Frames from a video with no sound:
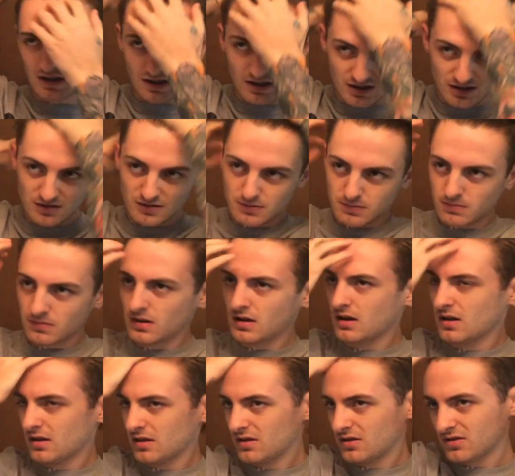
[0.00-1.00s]
I guess
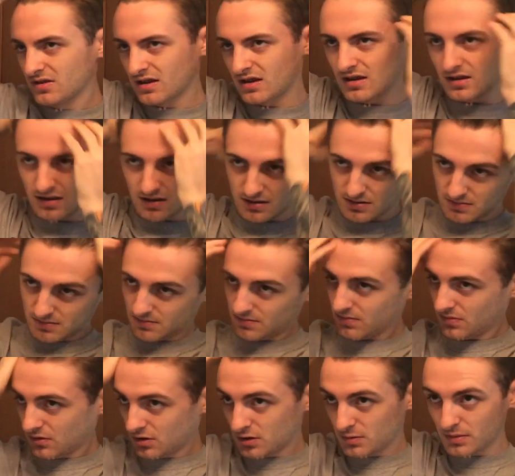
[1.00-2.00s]
there's like a
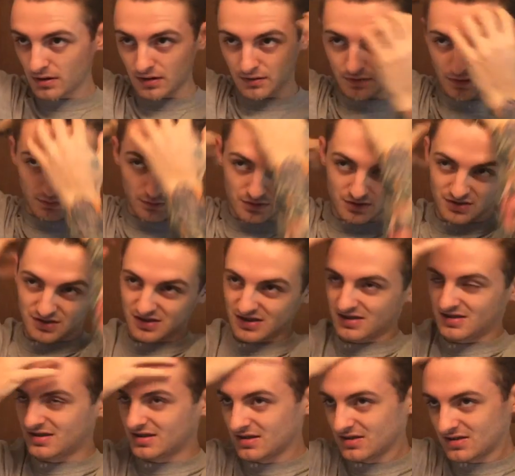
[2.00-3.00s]
little bit of a
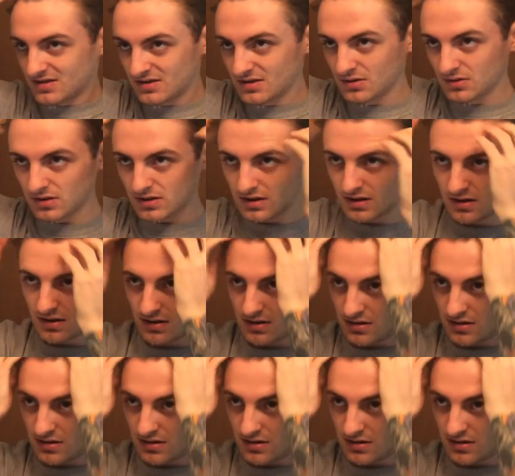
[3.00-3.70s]
resistance to it,